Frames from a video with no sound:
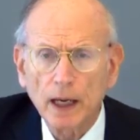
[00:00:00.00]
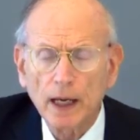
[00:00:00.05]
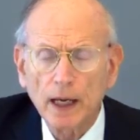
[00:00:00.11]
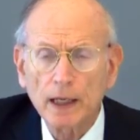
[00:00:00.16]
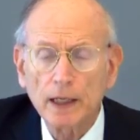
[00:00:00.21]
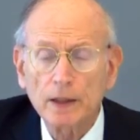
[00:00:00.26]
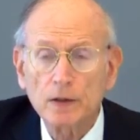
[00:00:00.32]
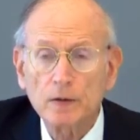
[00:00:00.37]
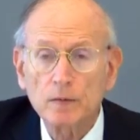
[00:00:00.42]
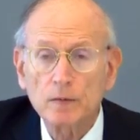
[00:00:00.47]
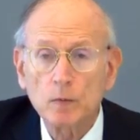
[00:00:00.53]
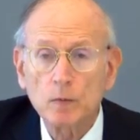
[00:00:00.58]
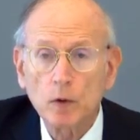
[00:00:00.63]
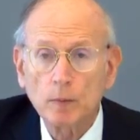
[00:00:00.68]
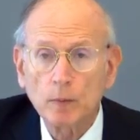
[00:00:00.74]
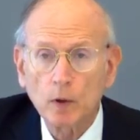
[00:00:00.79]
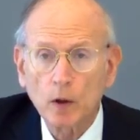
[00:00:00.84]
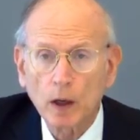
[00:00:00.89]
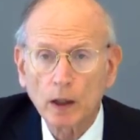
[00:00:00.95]
And it's
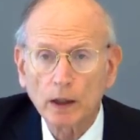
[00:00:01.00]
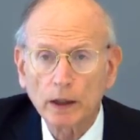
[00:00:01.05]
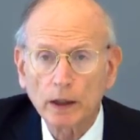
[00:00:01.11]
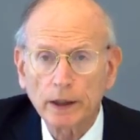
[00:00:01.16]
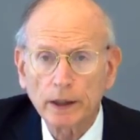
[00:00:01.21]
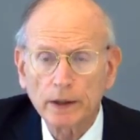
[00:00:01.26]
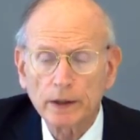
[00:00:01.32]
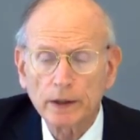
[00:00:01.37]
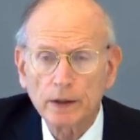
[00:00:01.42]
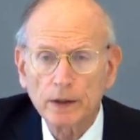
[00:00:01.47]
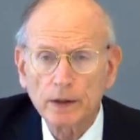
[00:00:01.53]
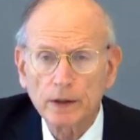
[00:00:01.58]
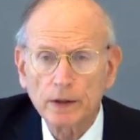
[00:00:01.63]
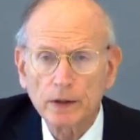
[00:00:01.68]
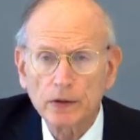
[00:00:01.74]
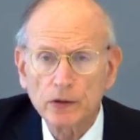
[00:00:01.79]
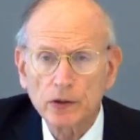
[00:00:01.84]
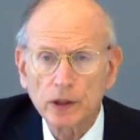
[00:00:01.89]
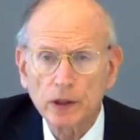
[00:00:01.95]
more broadly
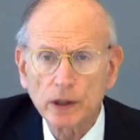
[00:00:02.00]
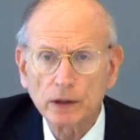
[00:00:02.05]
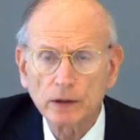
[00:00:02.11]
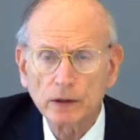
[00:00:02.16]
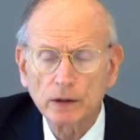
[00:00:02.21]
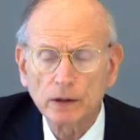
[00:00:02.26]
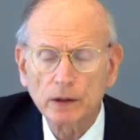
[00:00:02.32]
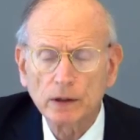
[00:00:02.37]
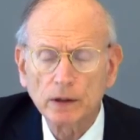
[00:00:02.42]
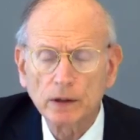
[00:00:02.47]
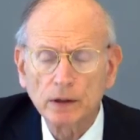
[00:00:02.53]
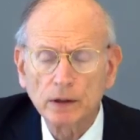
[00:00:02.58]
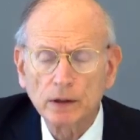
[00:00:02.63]
seen